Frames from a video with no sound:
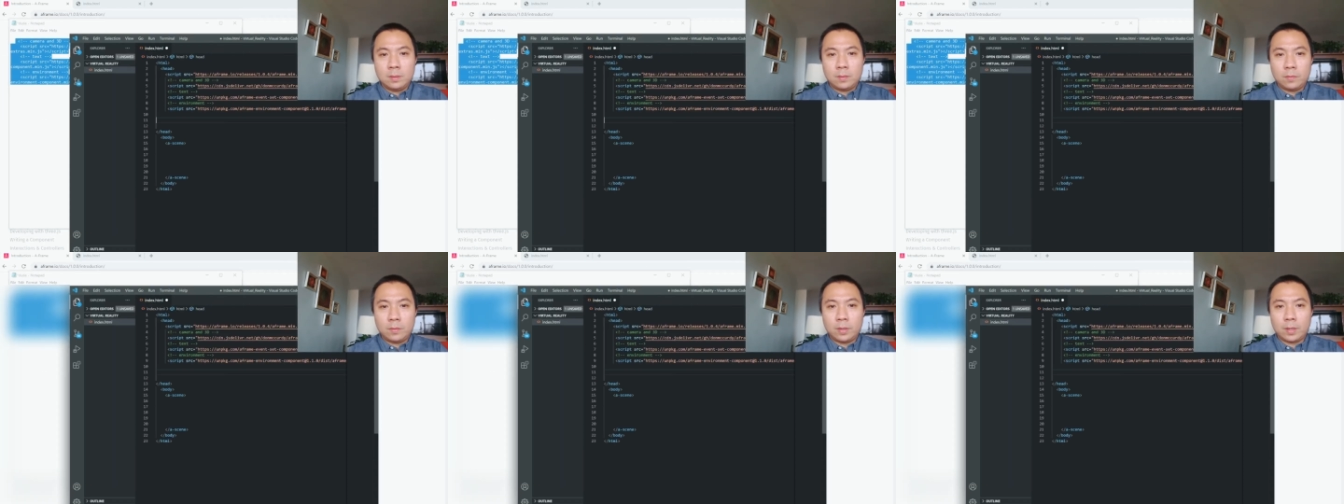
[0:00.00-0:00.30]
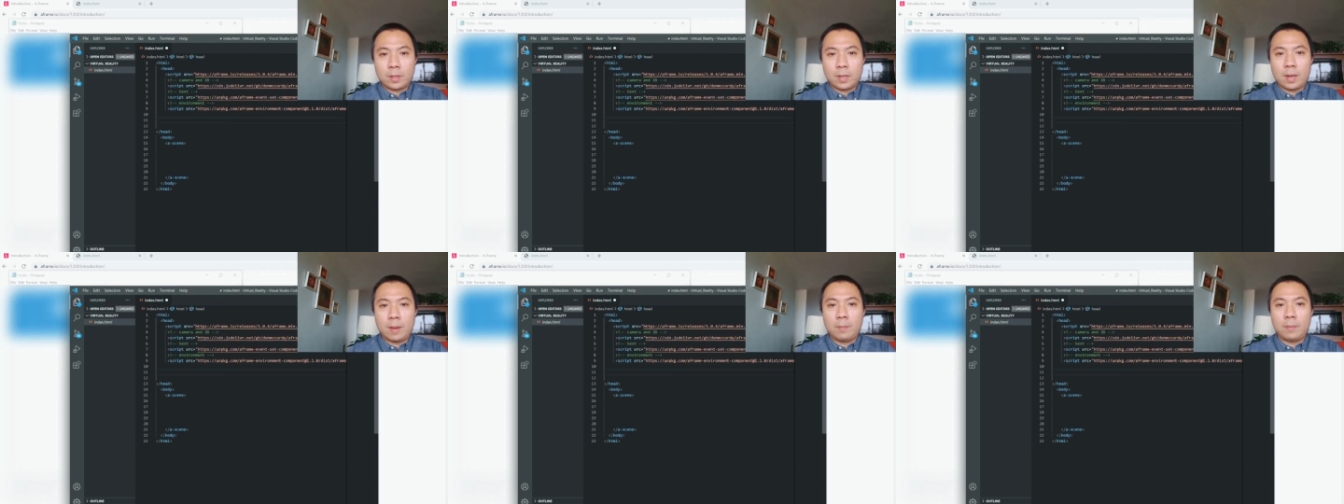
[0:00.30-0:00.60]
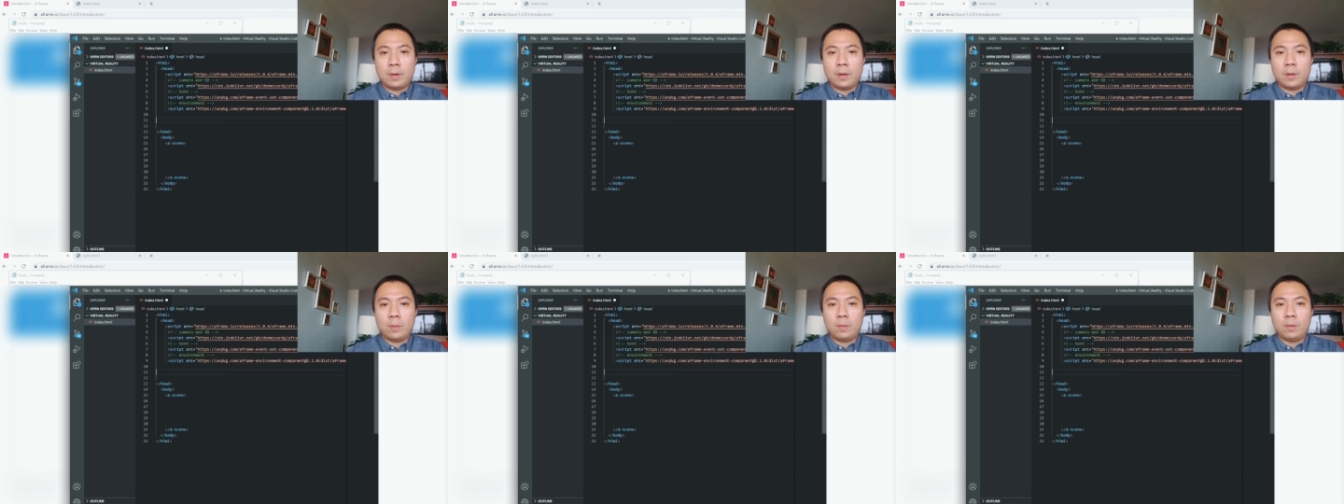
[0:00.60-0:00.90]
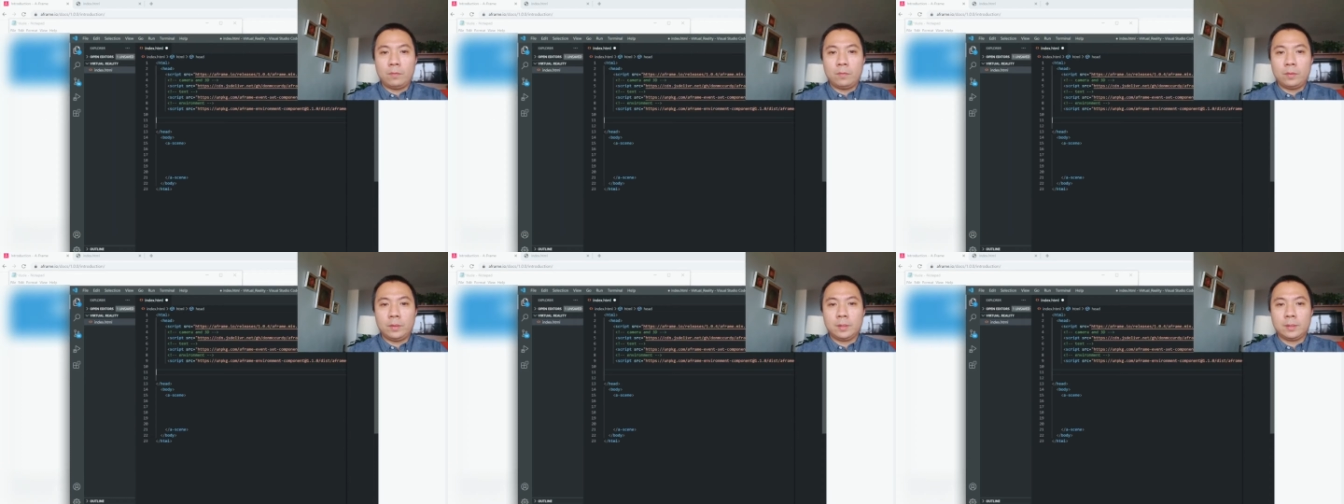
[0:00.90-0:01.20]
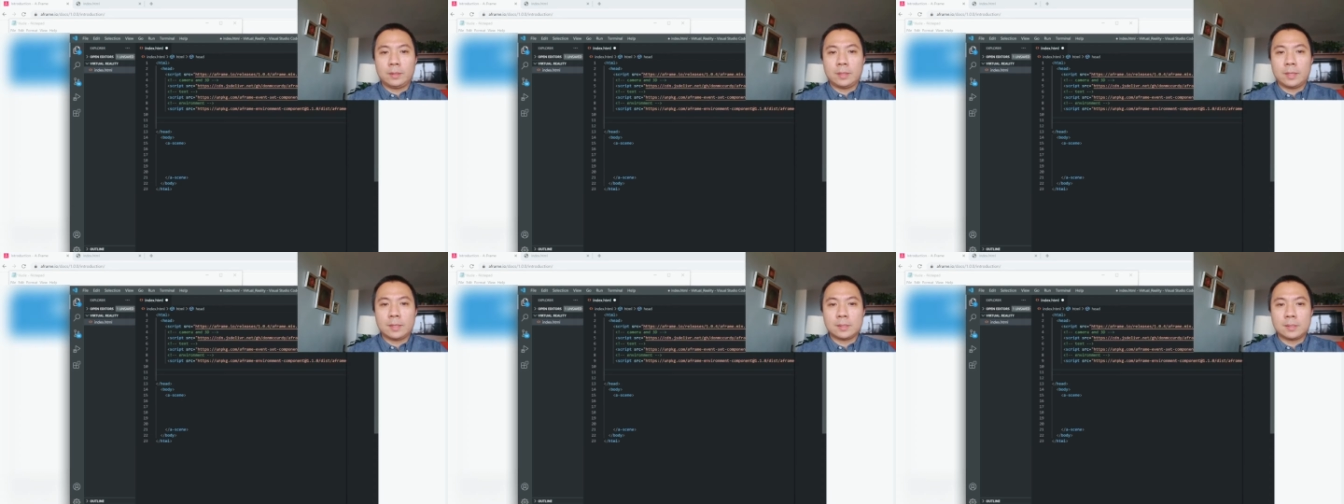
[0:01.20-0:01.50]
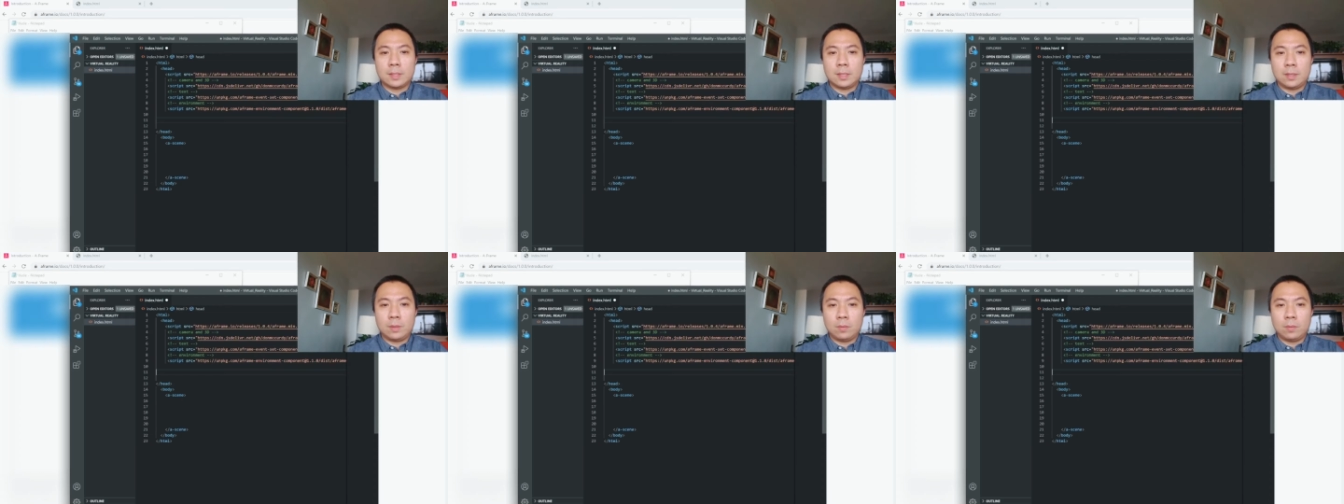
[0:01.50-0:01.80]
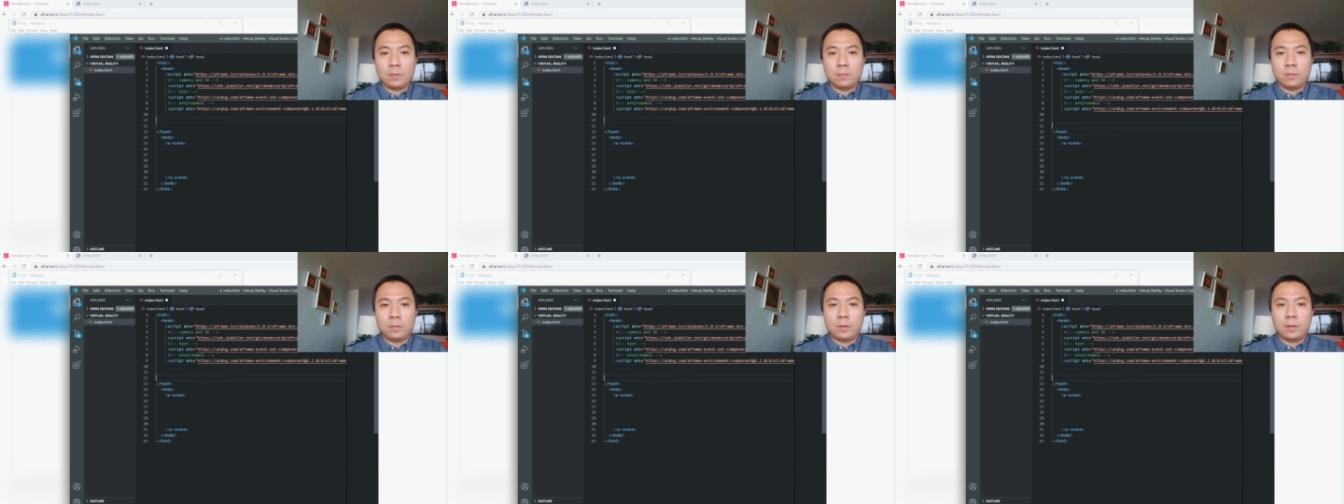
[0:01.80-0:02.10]
for the camera, one for the text, and then
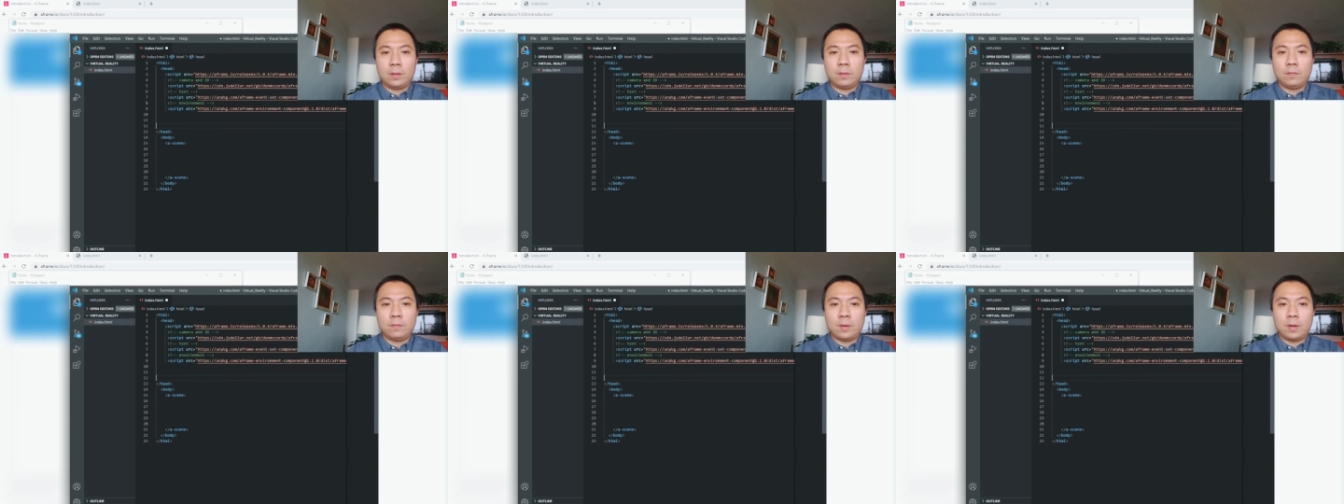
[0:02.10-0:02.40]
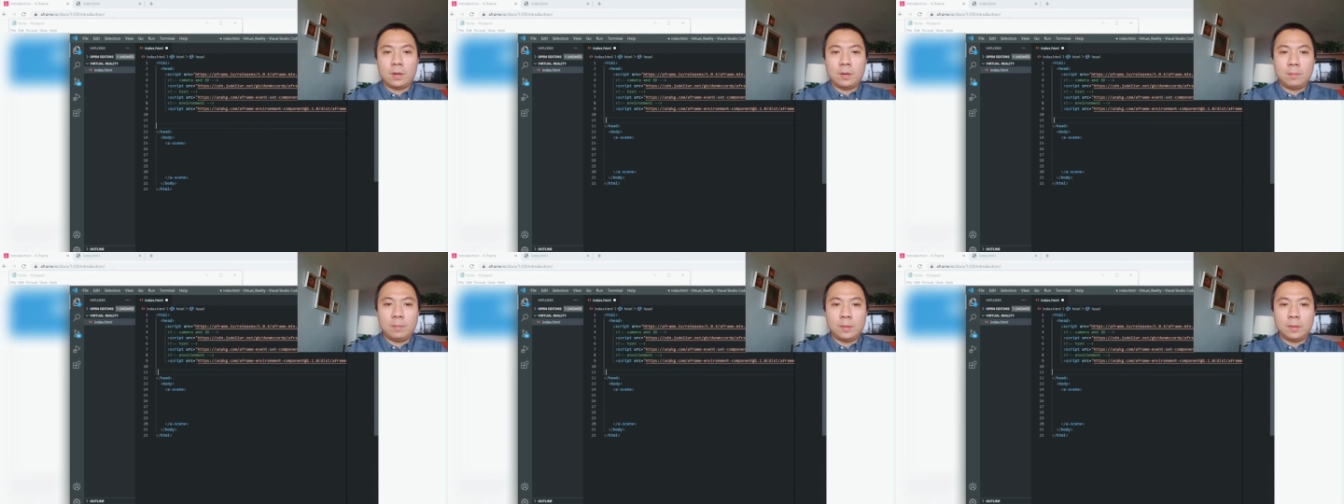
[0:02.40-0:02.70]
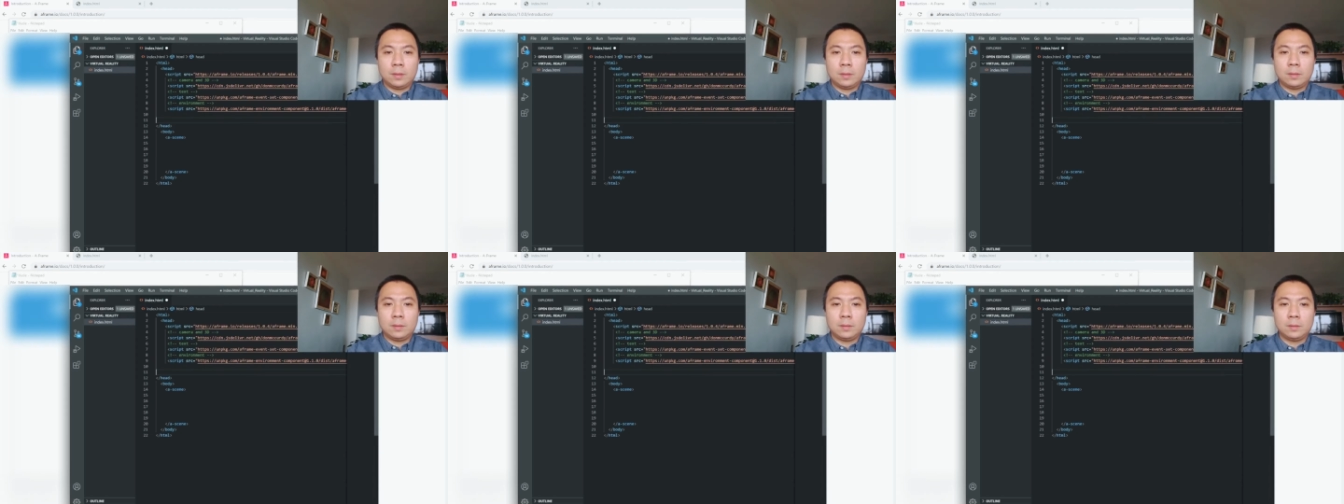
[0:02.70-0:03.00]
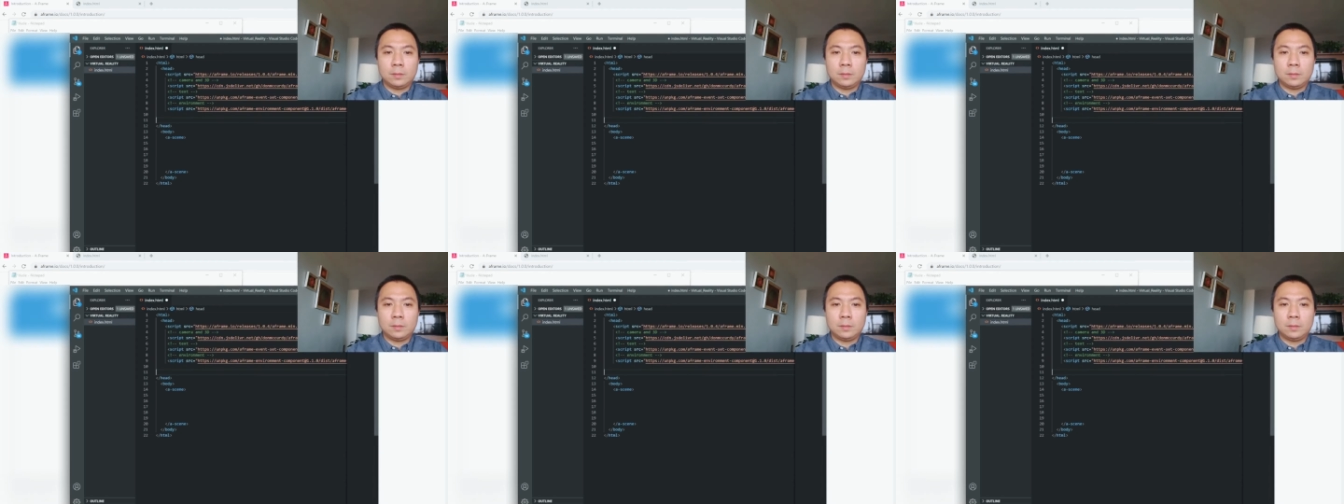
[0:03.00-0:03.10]
one for the environment.